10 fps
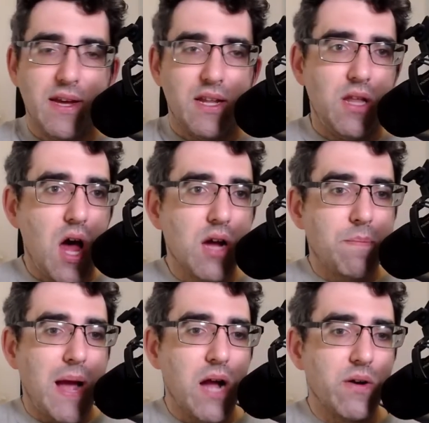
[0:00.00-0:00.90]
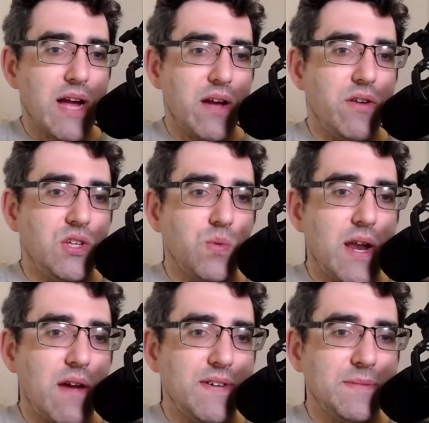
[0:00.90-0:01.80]
long power outage,
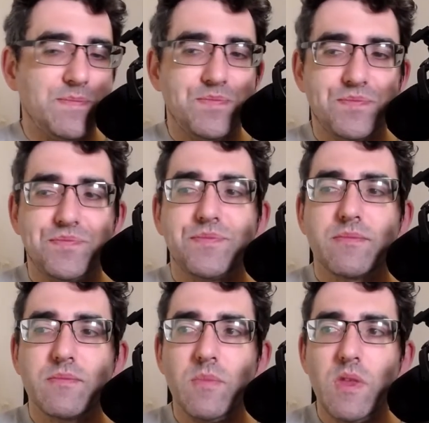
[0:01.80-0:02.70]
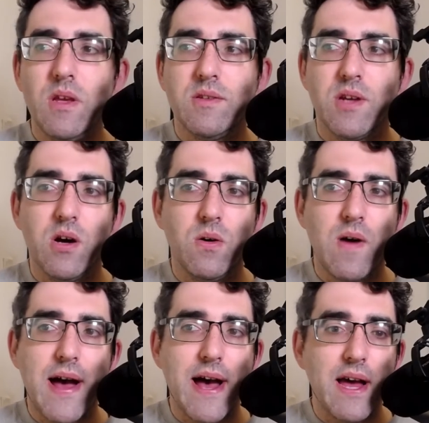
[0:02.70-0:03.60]
whatever. So
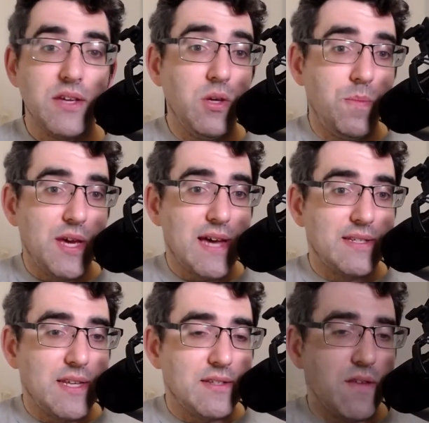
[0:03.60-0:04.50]
a UPS is the